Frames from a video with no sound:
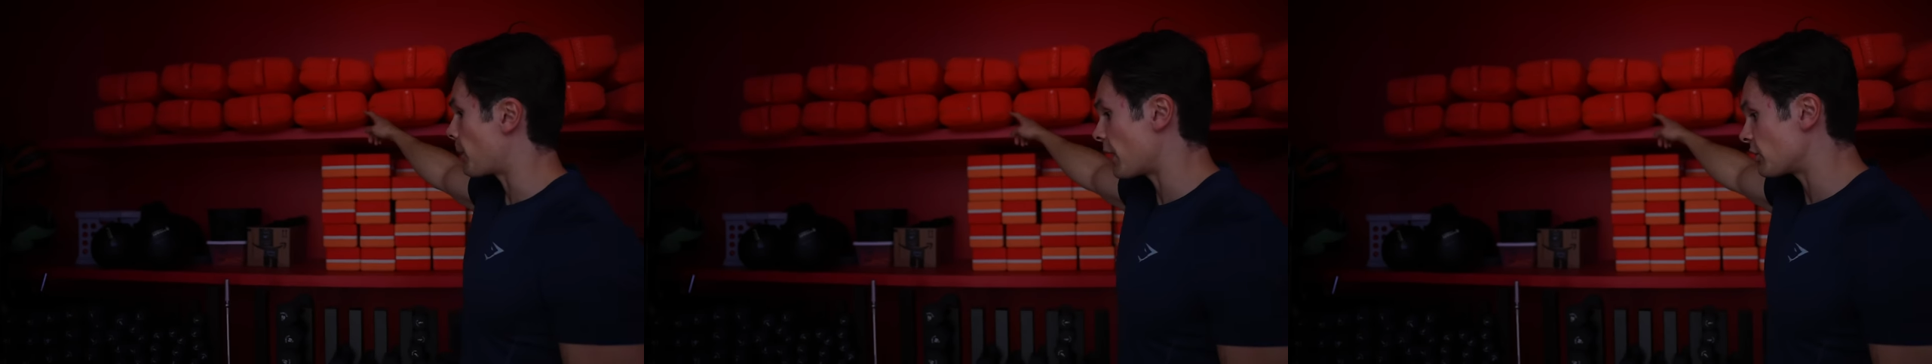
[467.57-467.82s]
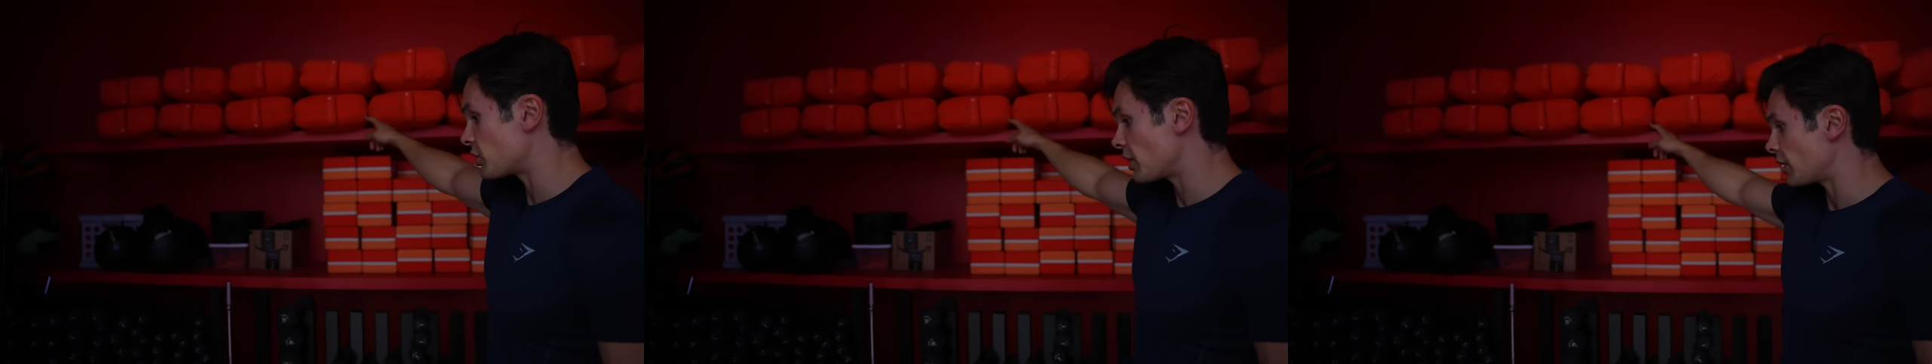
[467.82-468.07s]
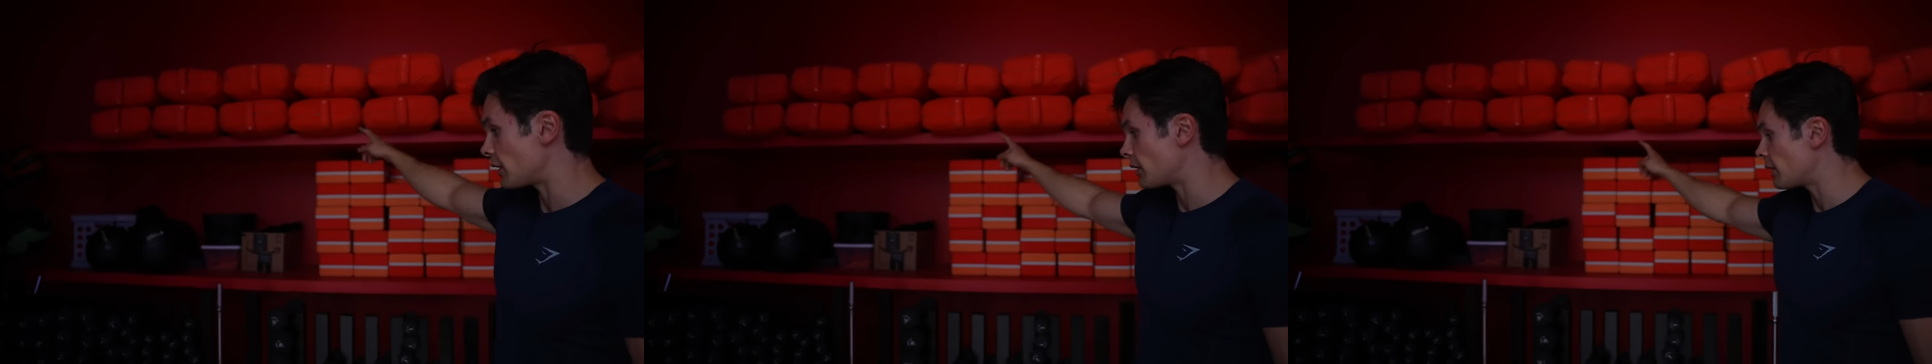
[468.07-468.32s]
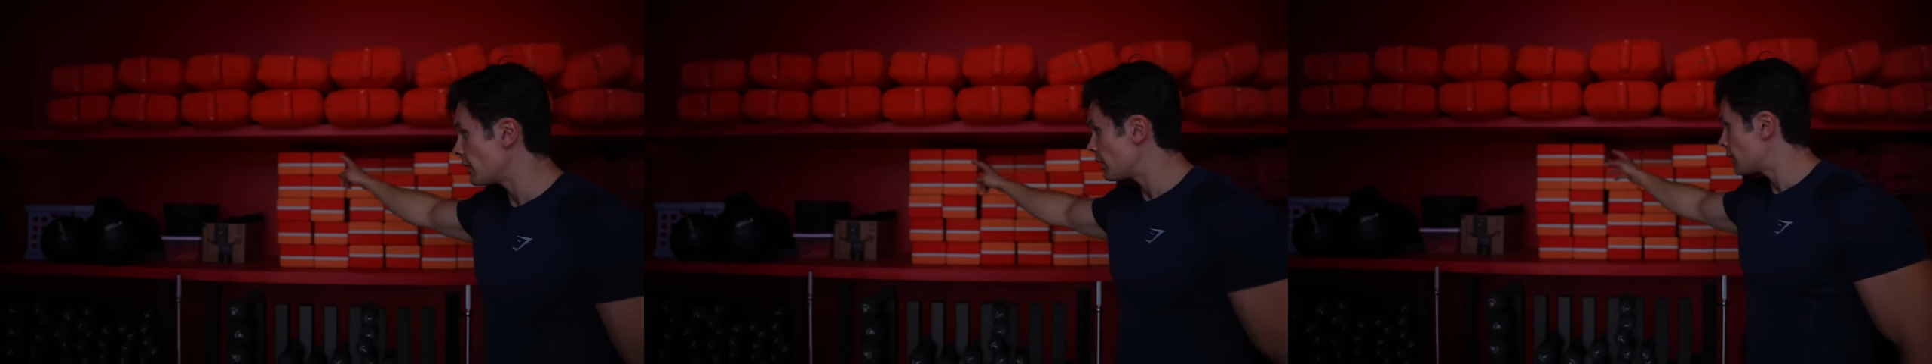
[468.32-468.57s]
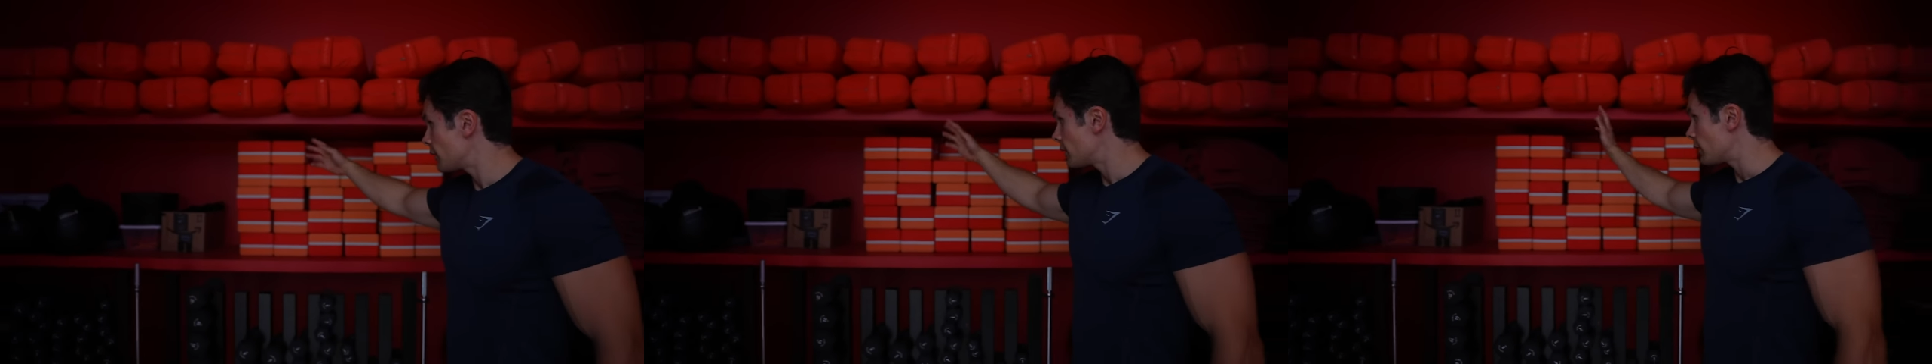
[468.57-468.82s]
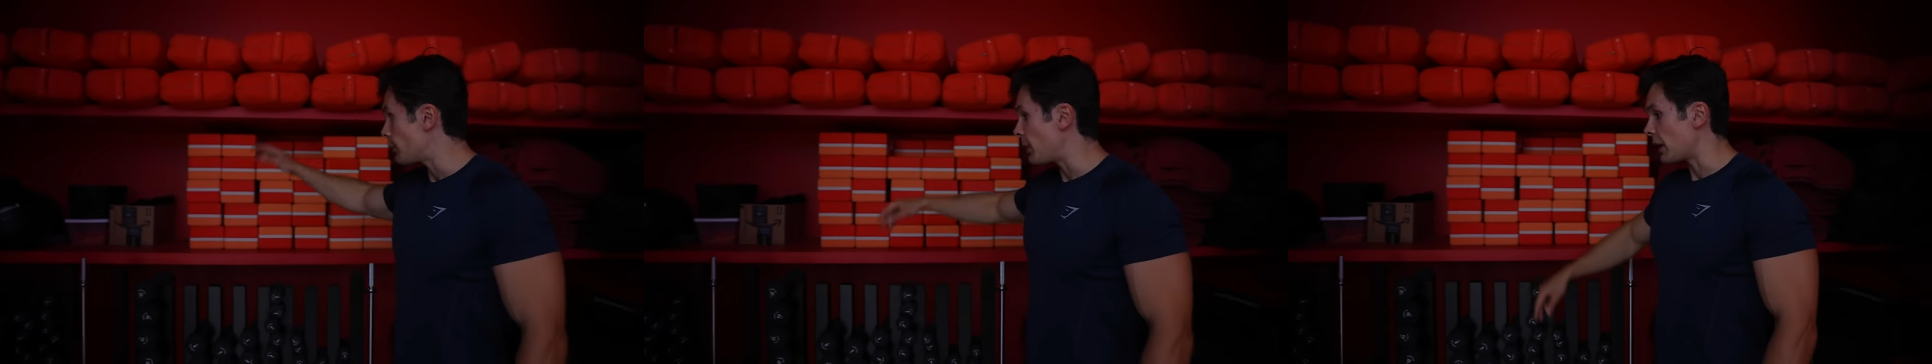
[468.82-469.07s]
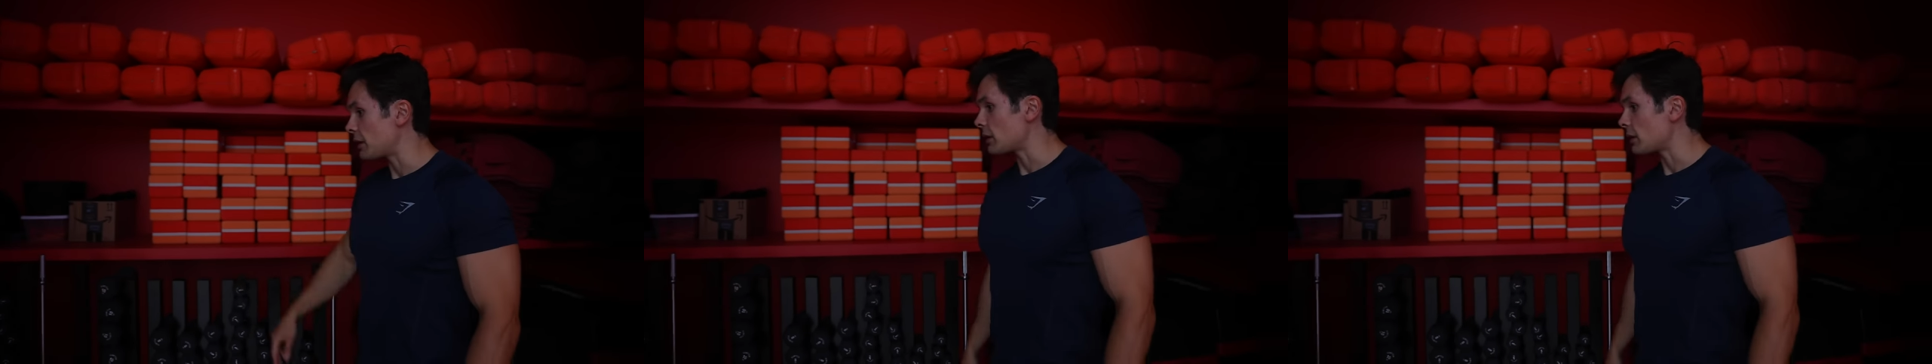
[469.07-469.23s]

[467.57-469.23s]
punching and being a